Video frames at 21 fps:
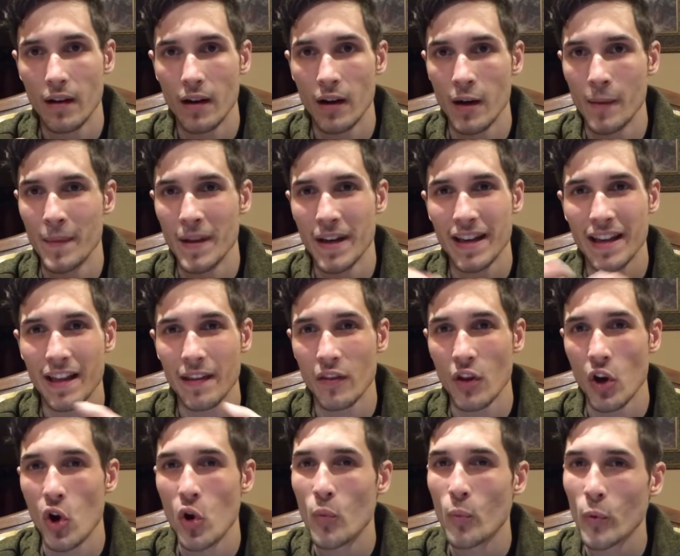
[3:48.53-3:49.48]
And again,
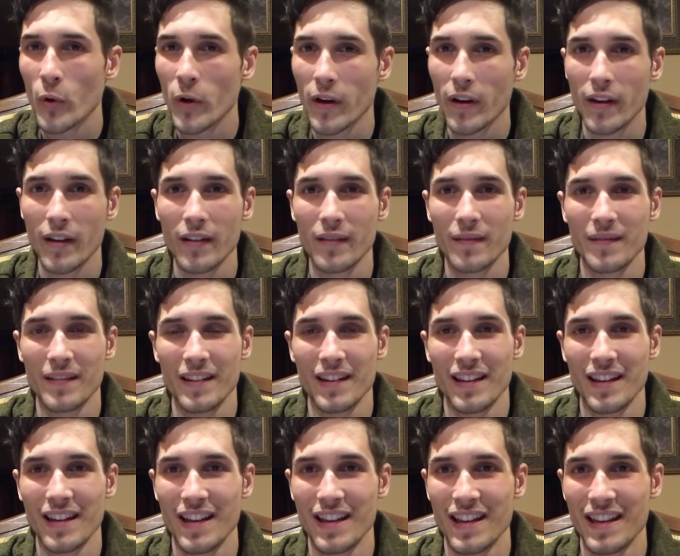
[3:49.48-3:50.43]
the homework
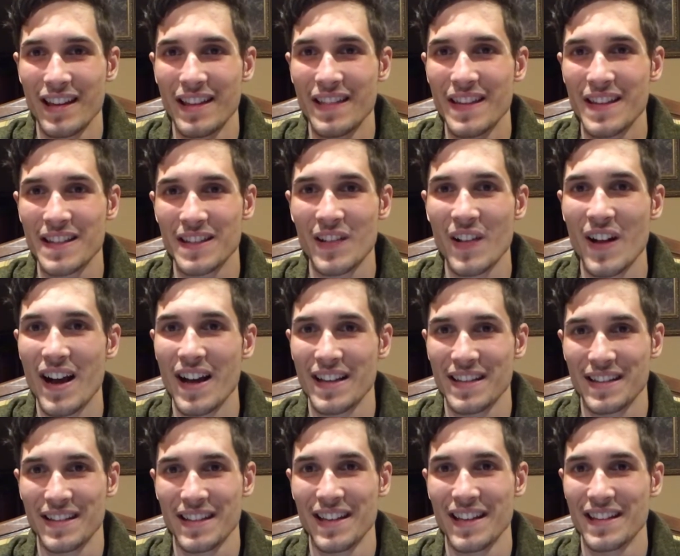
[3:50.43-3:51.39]
in this
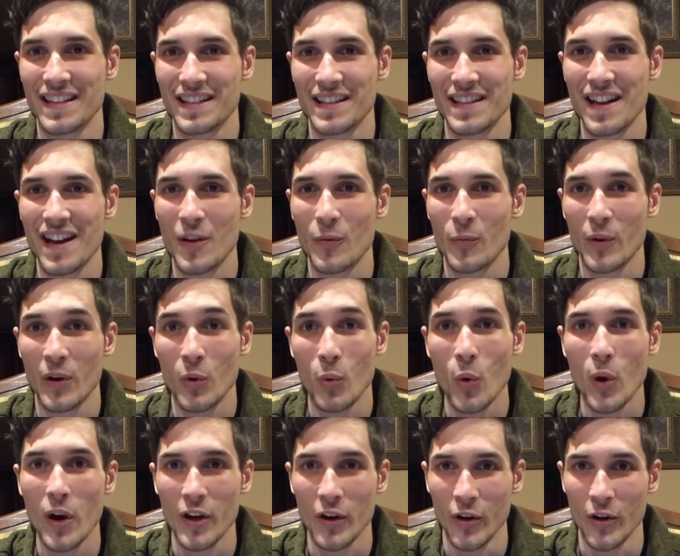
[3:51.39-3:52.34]
class, it's not
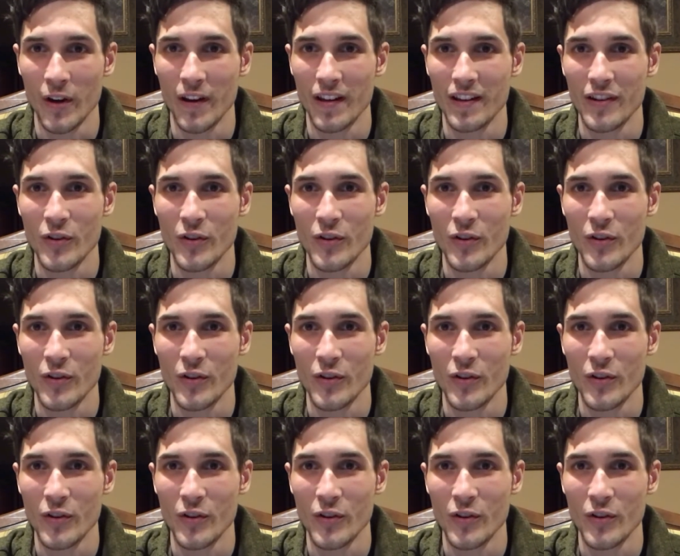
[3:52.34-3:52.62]
required.